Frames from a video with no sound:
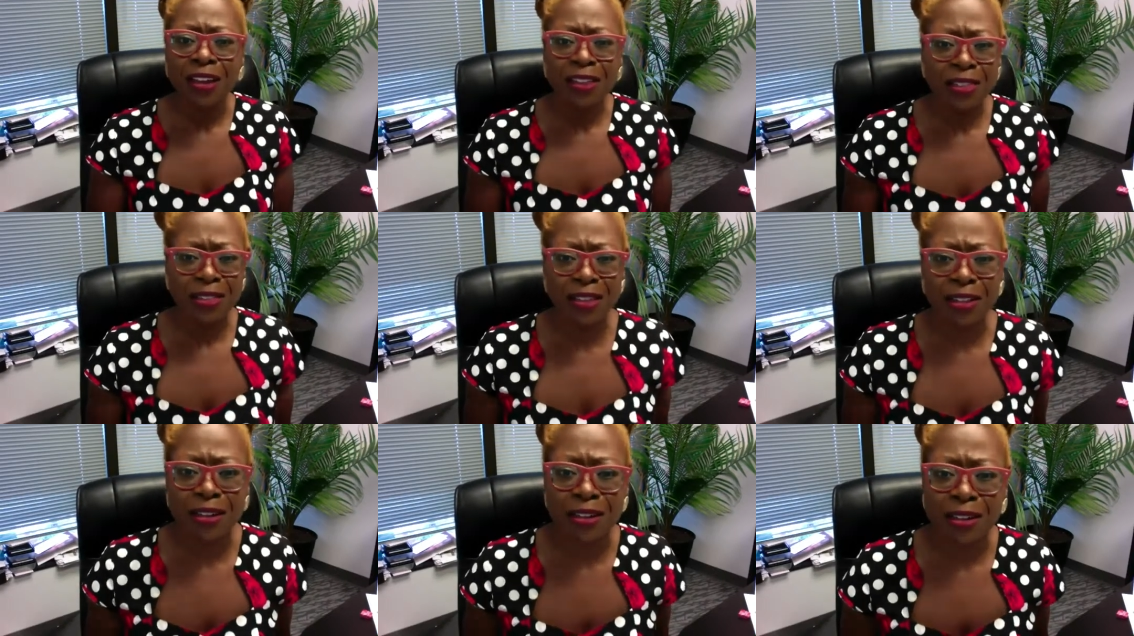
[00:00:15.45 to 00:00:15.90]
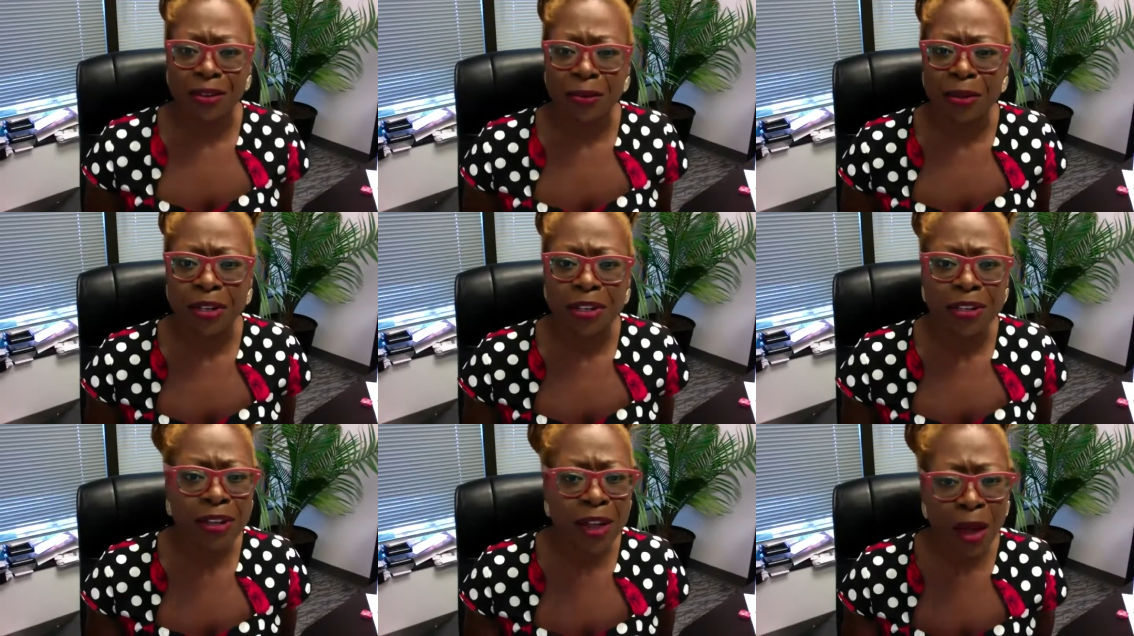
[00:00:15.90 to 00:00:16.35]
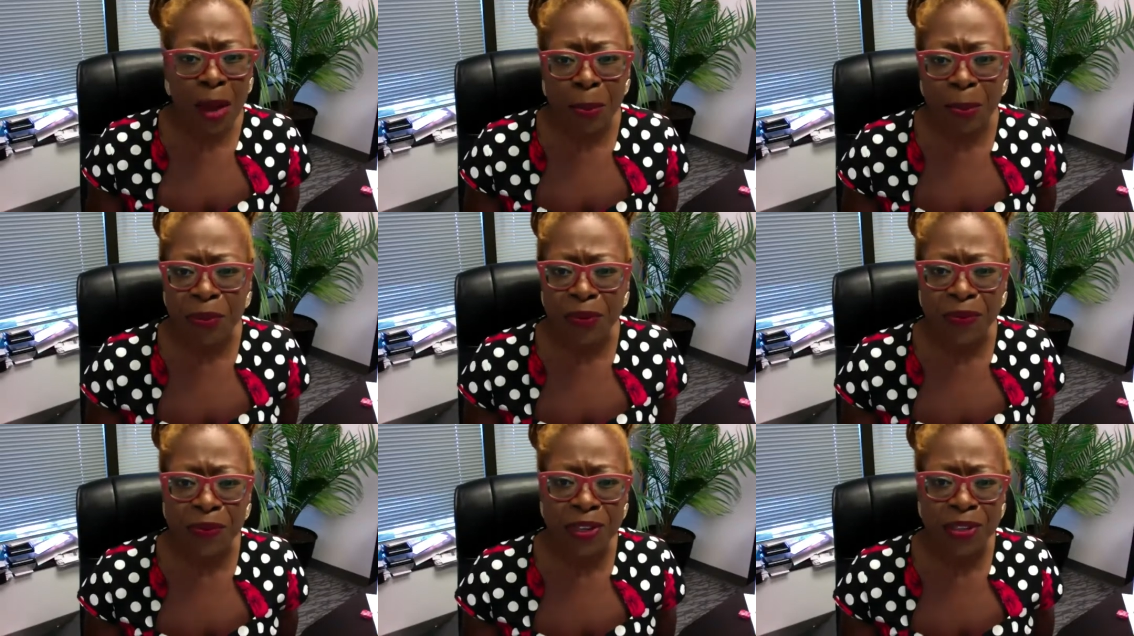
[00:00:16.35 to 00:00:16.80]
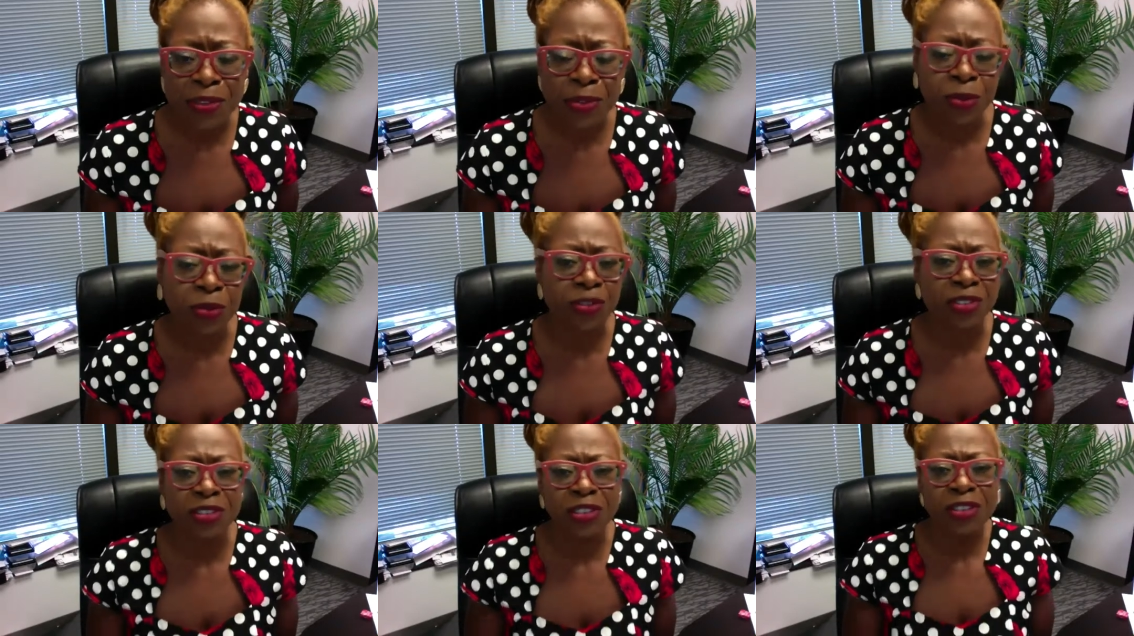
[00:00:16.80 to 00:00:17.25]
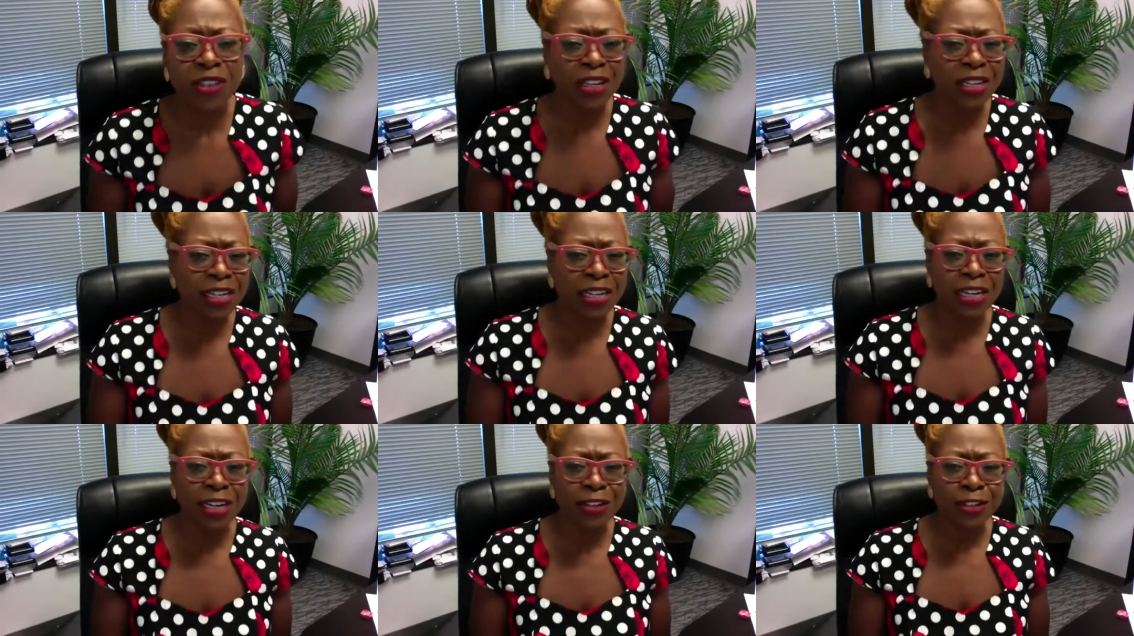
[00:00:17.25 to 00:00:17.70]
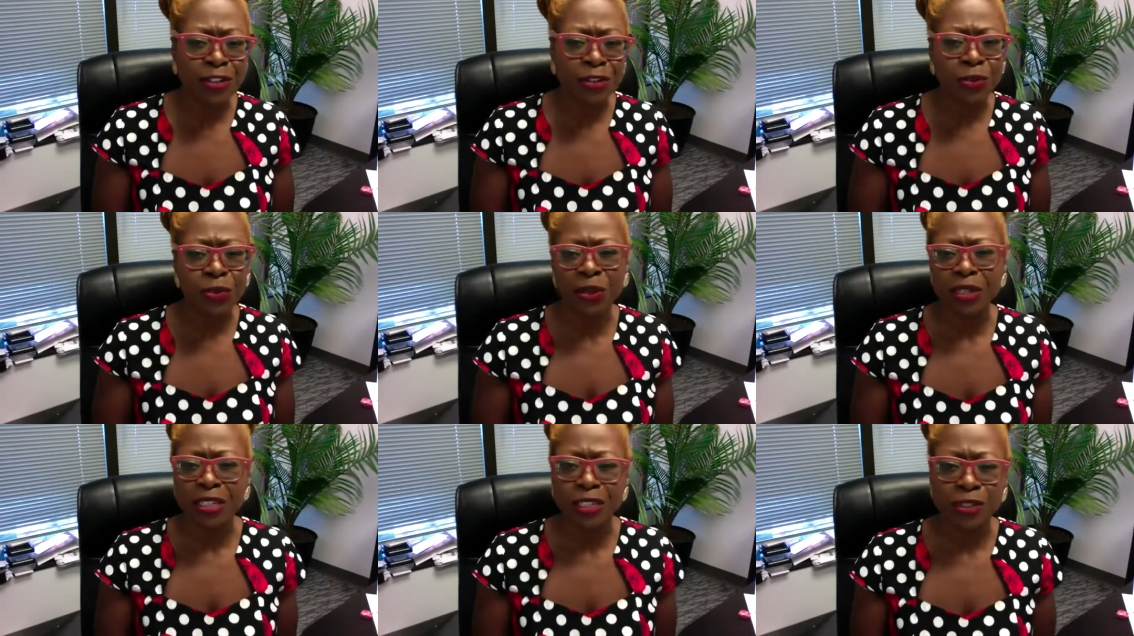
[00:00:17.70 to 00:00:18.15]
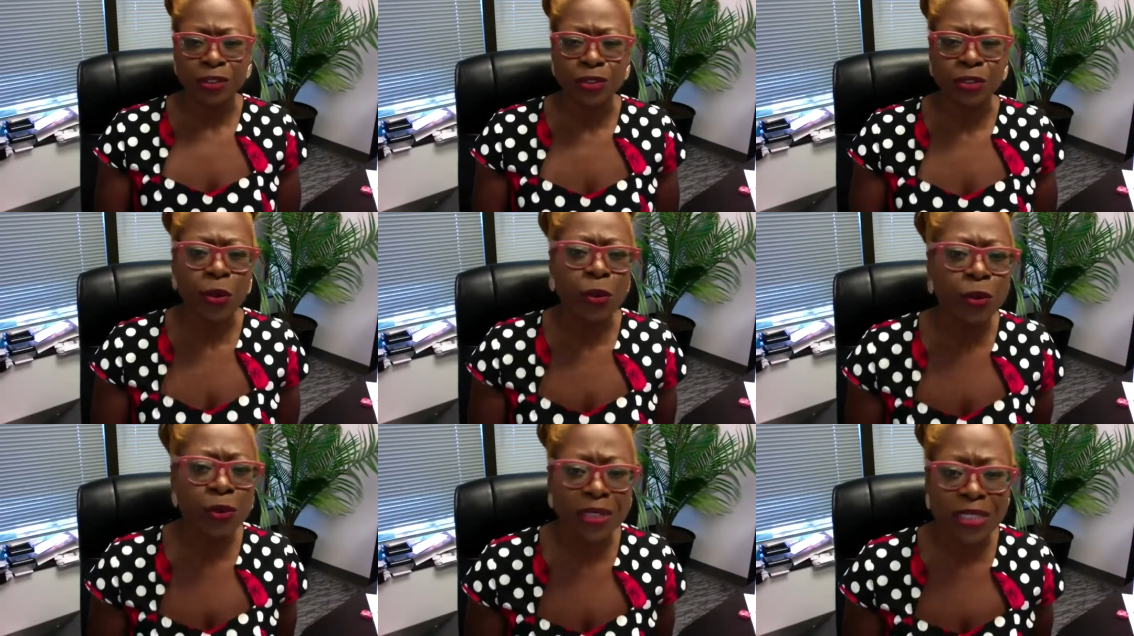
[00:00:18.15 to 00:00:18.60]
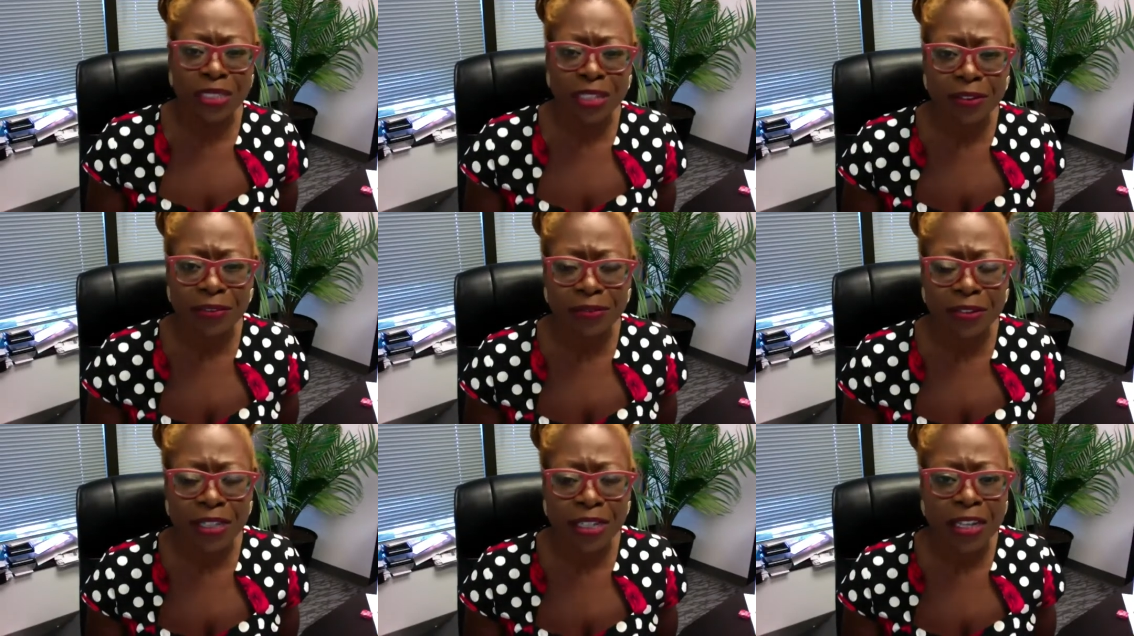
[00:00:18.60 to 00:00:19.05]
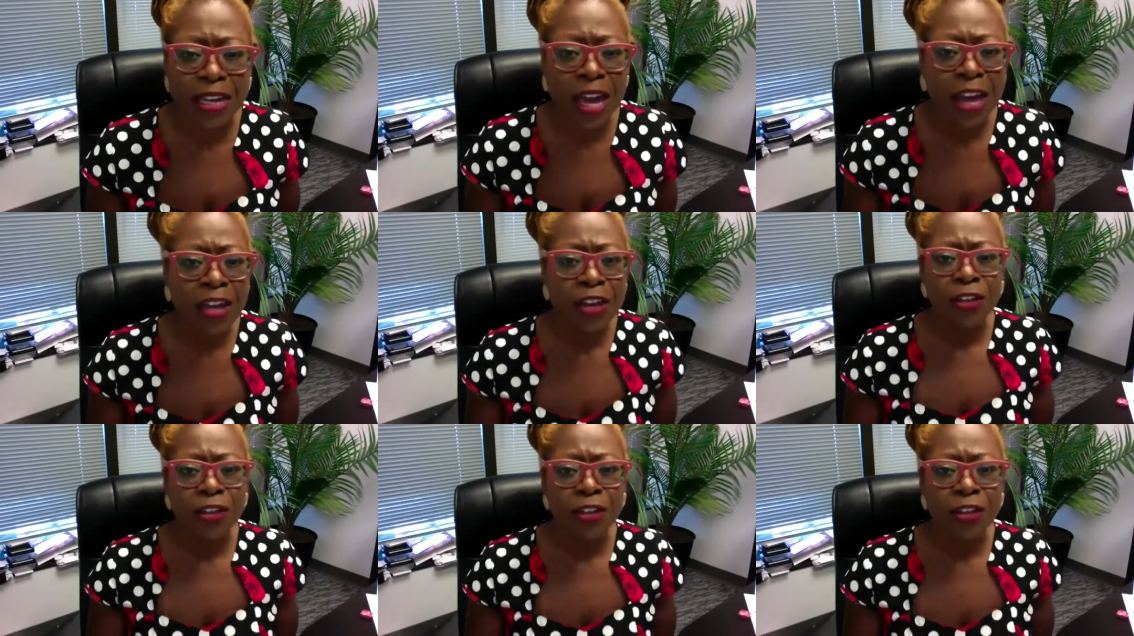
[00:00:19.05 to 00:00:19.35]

The law professor is looking at you intuitively.